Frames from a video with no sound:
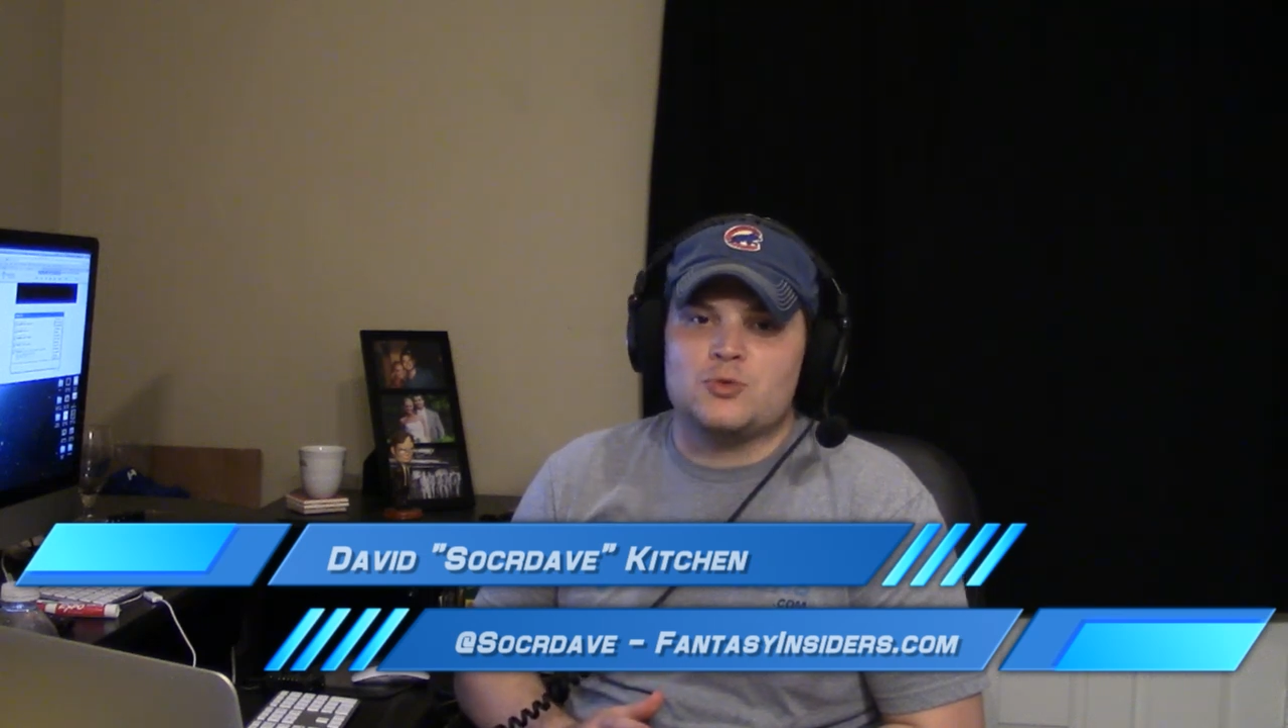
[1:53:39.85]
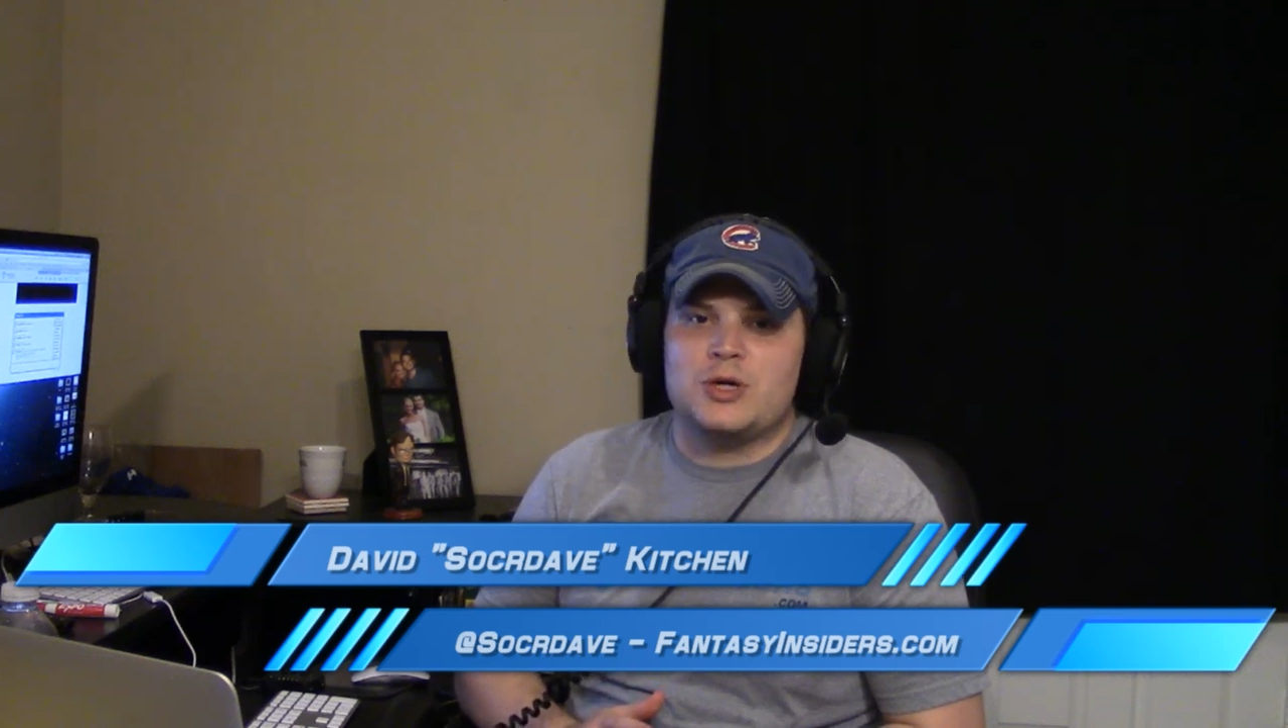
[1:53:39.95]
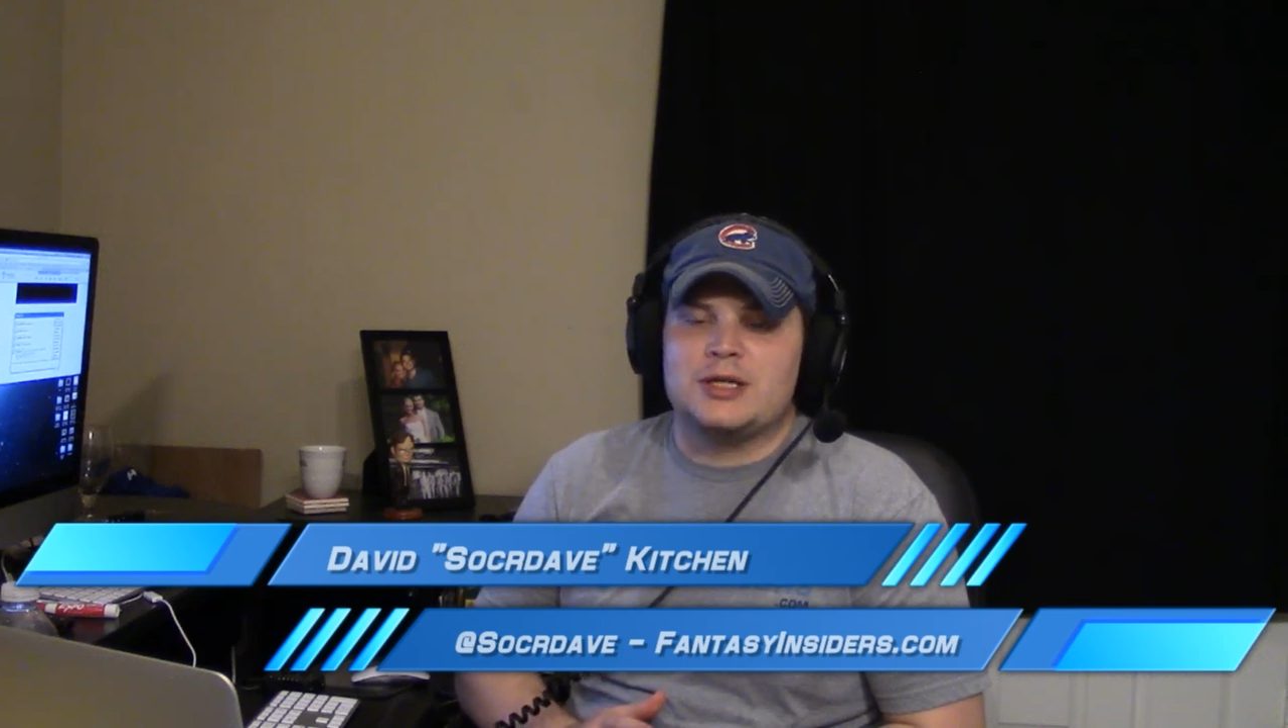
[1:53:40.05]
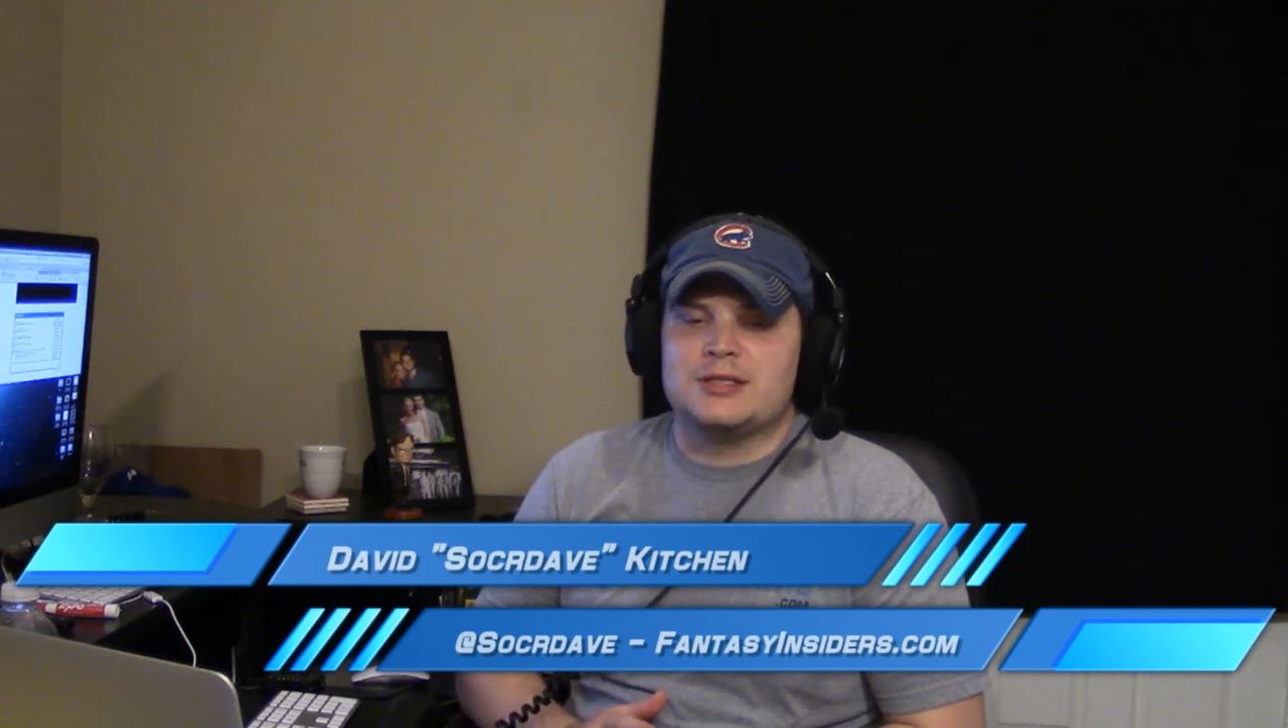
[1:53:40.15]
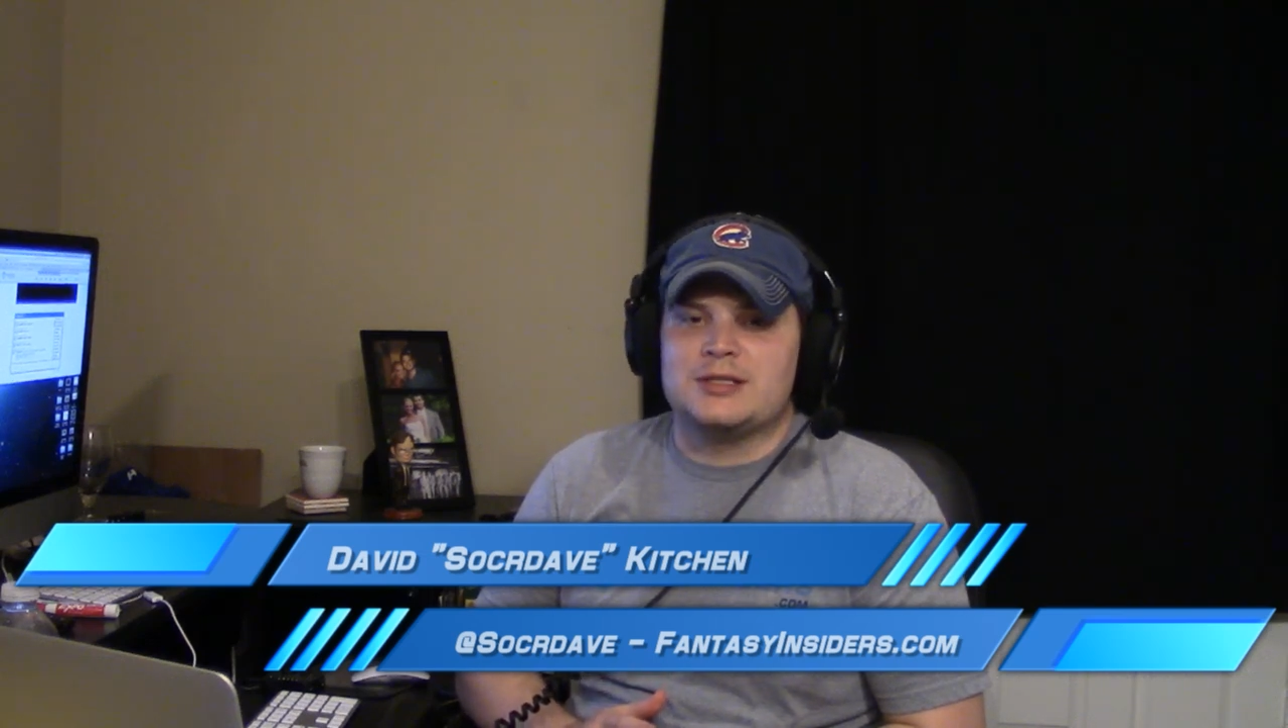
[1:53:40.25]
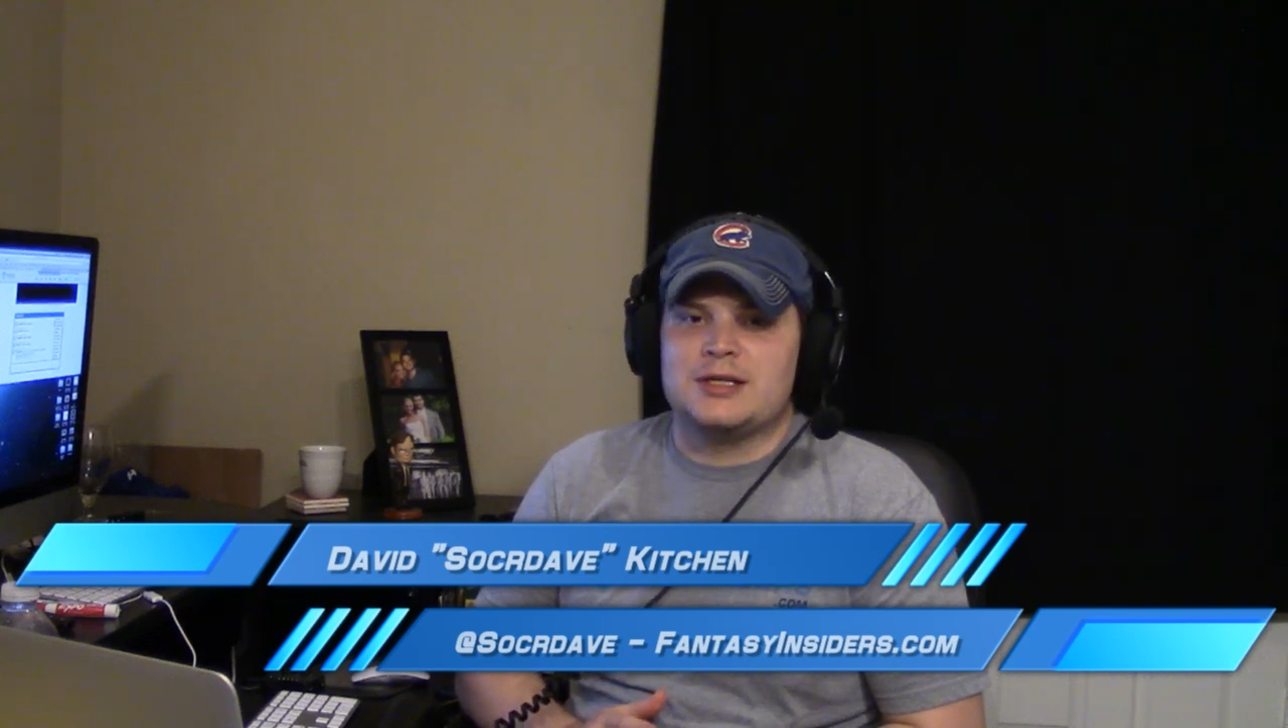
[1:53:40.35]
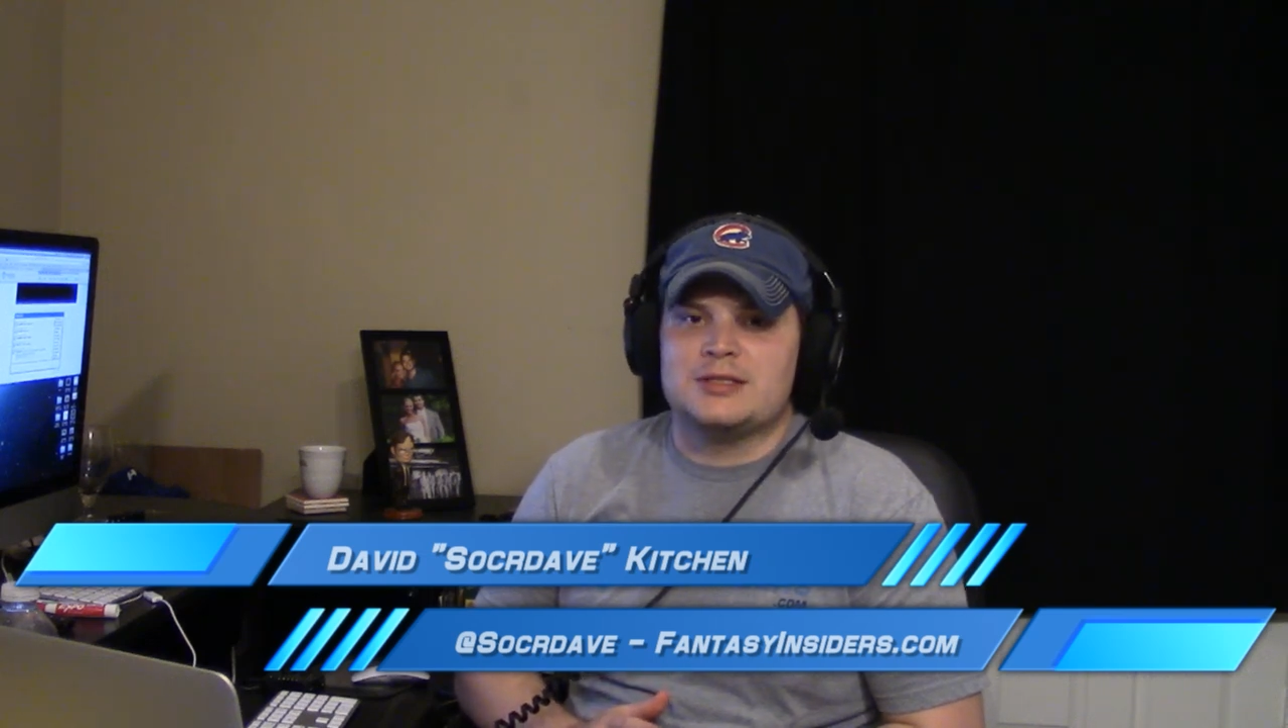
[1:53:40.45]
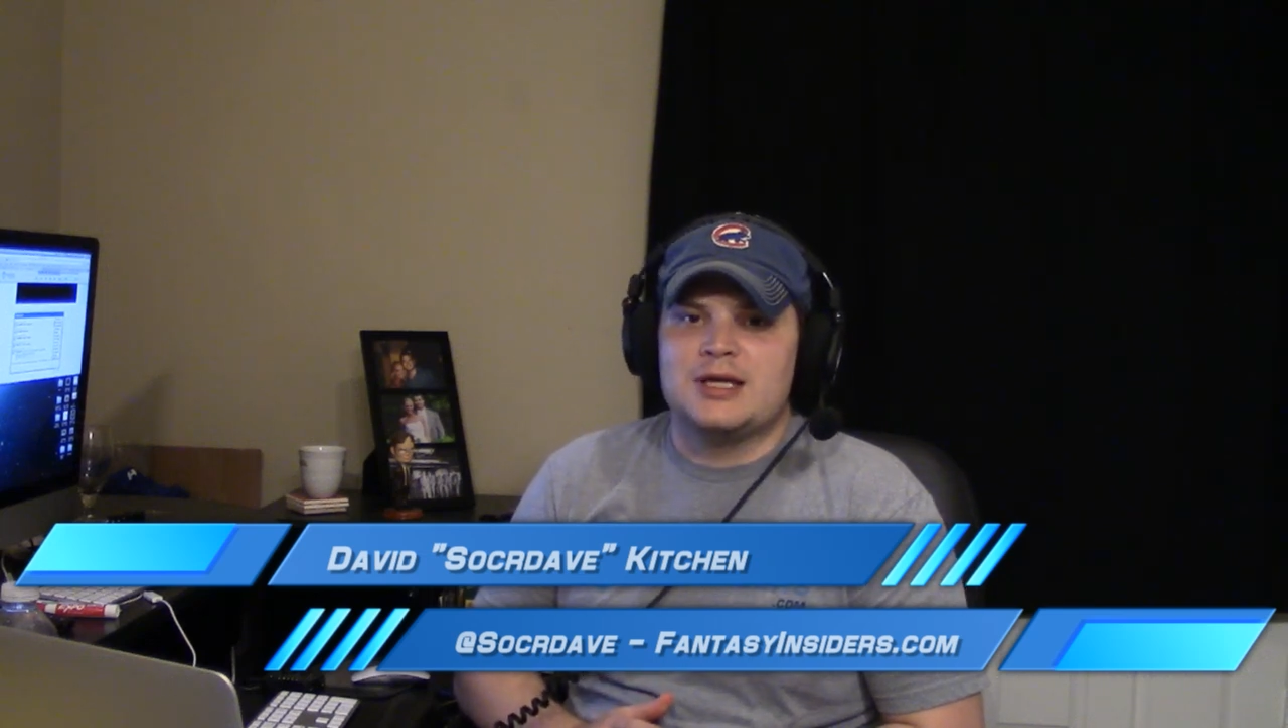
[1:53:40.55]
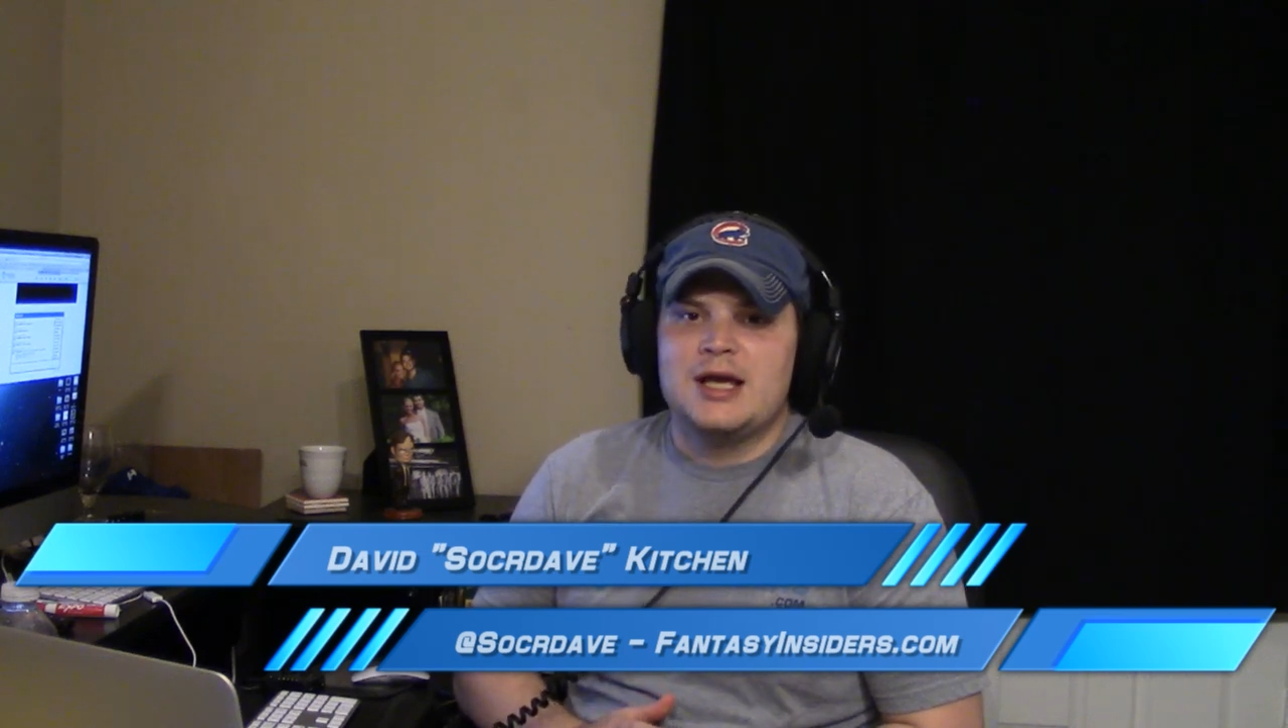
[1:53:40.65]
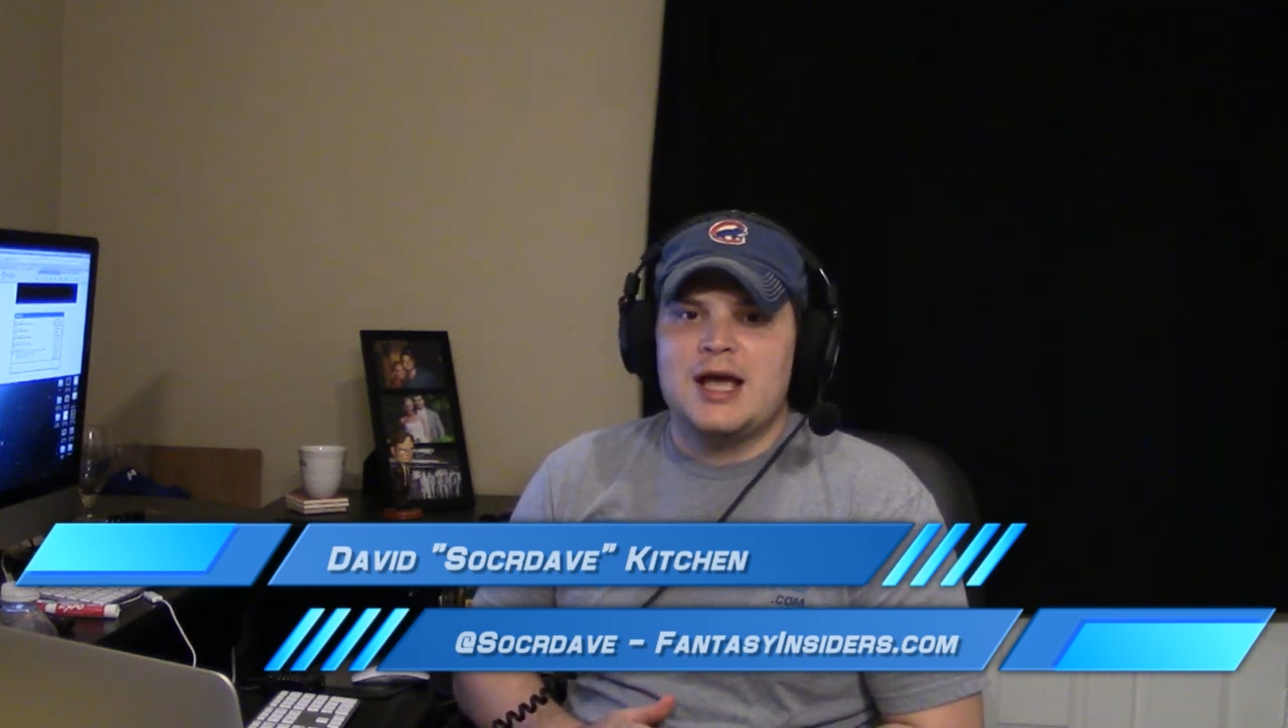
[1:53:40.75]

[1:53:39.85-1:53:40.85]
weaknesses,